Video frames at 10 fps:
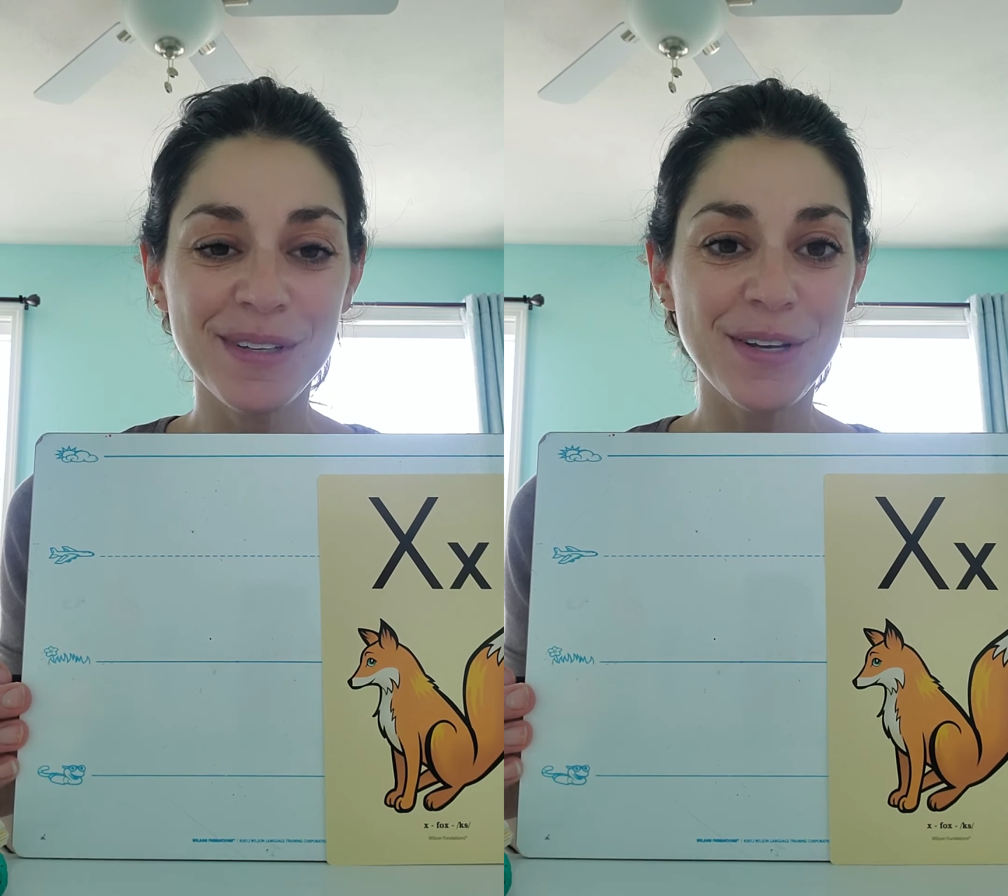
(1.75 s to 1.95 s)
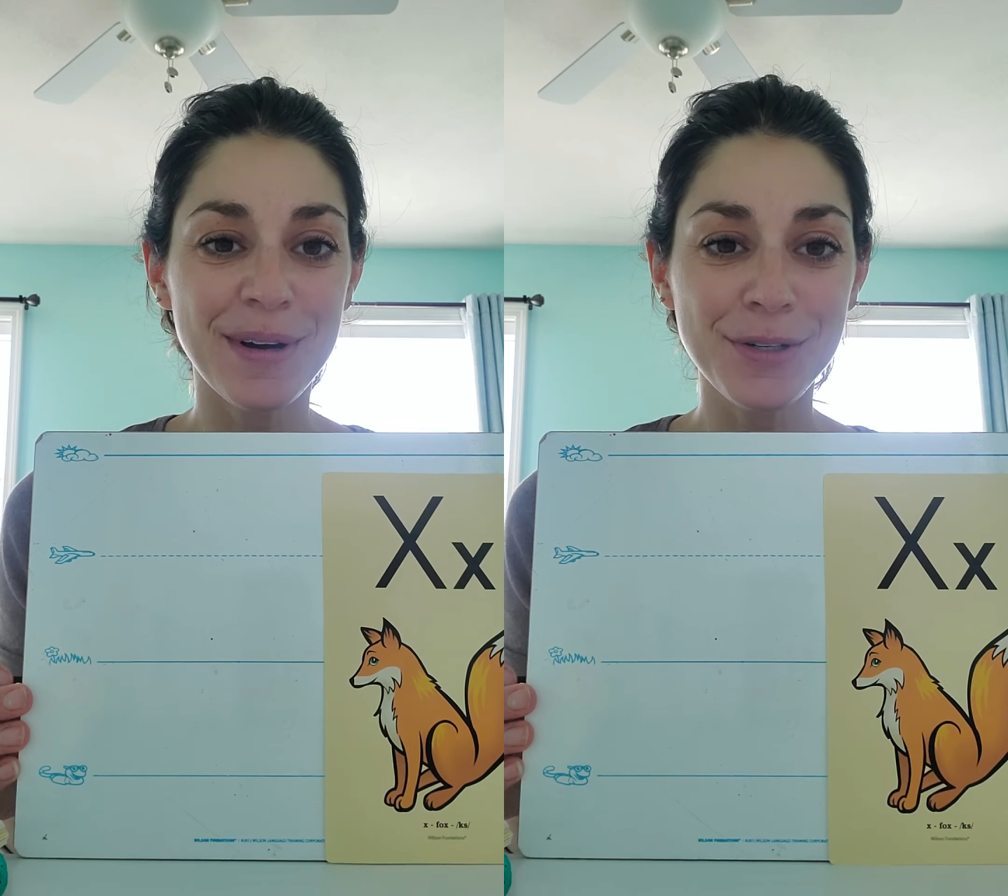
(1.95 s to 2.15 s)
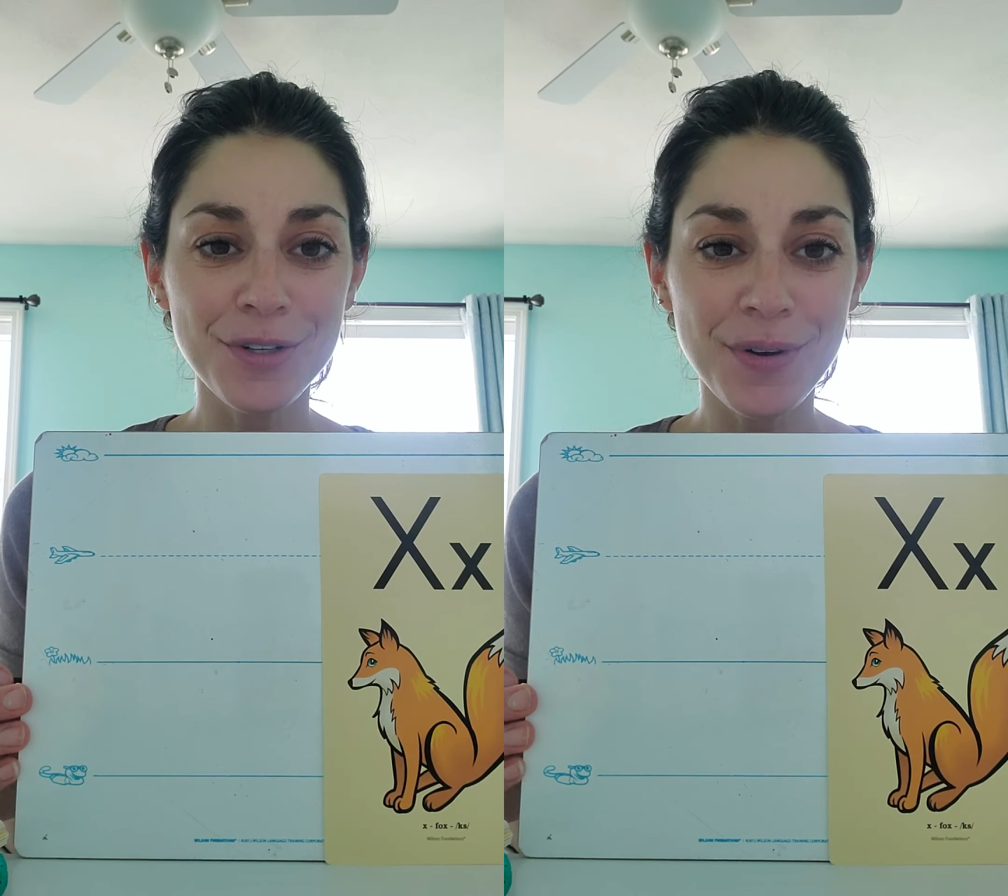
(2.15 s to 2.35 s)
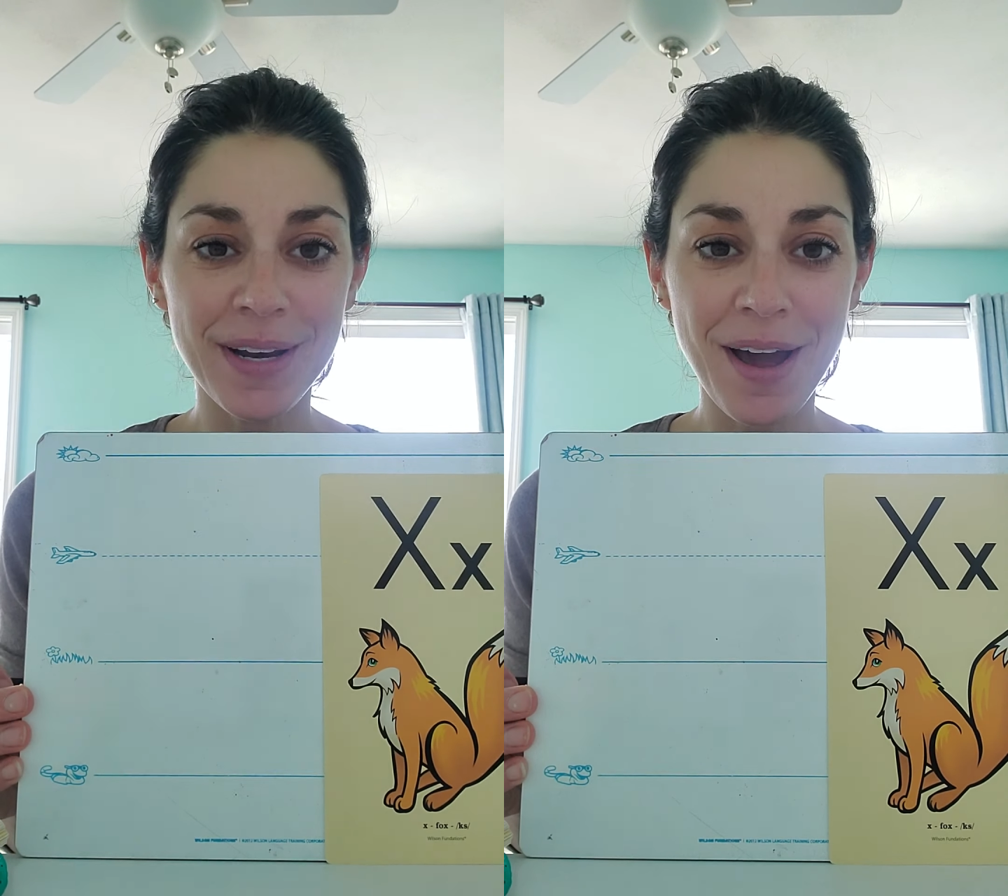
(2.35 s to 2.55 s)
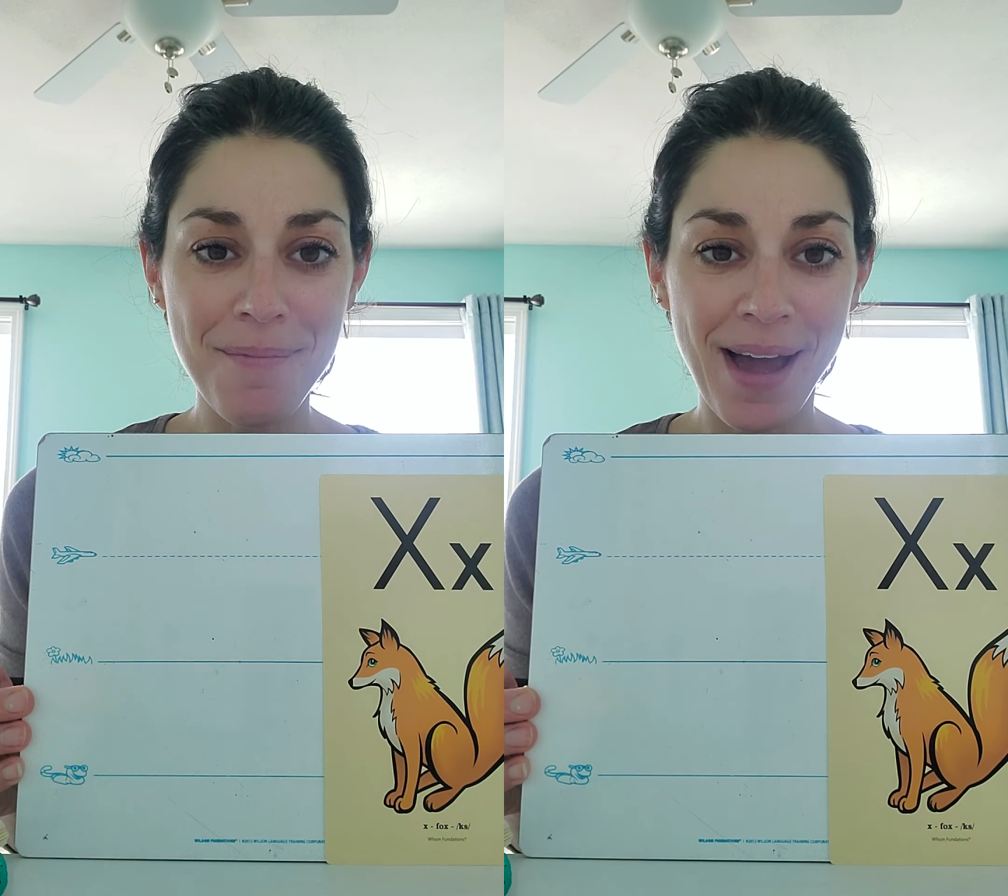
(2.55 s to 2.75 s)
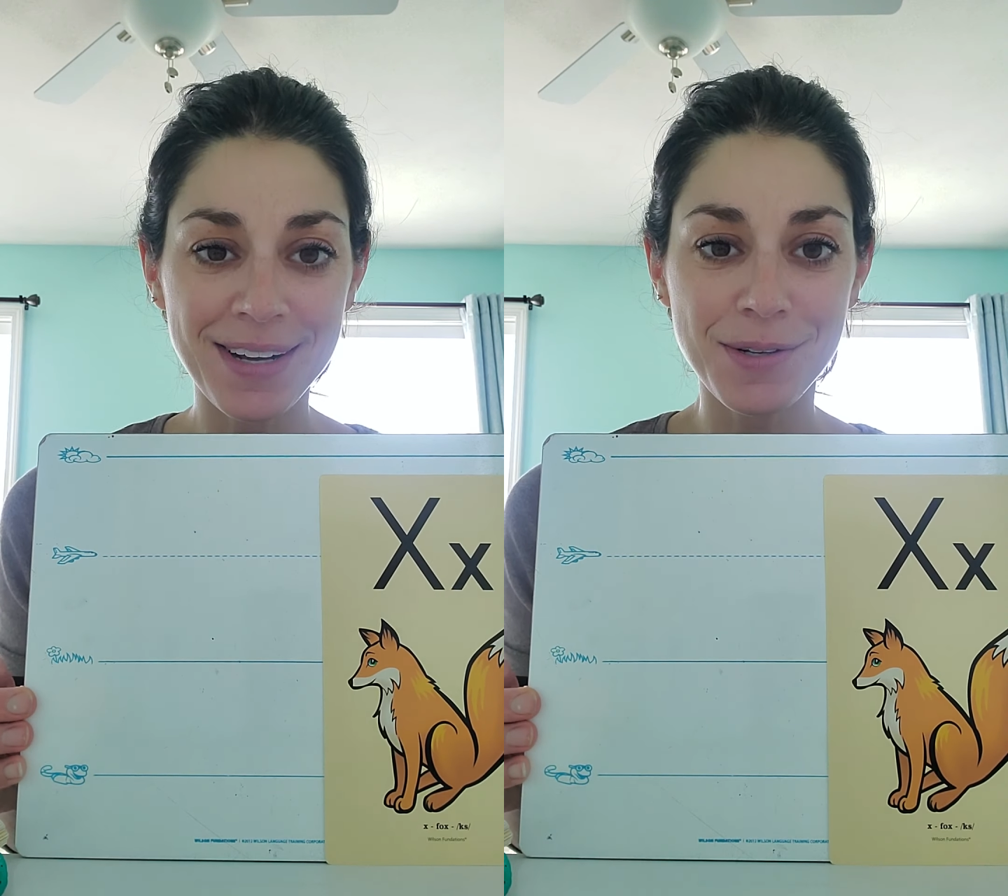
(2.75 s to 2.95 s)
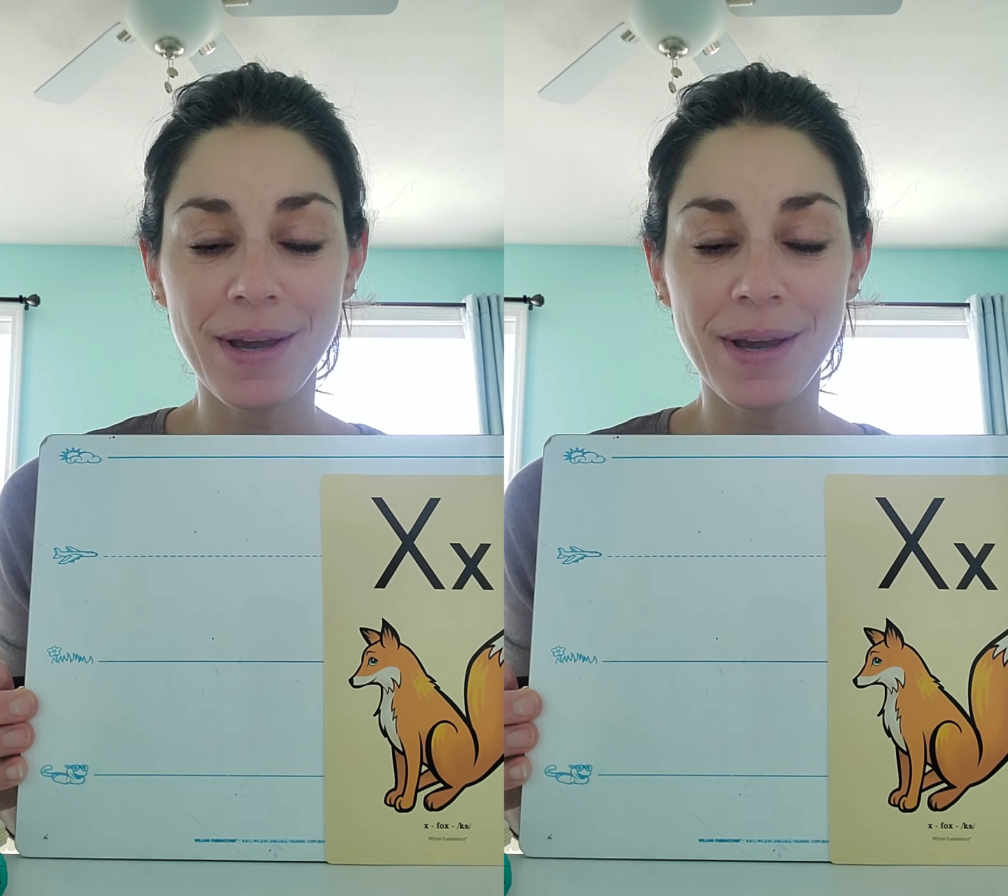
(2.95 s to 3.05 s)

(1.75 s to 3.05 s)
So I told you I'd come back so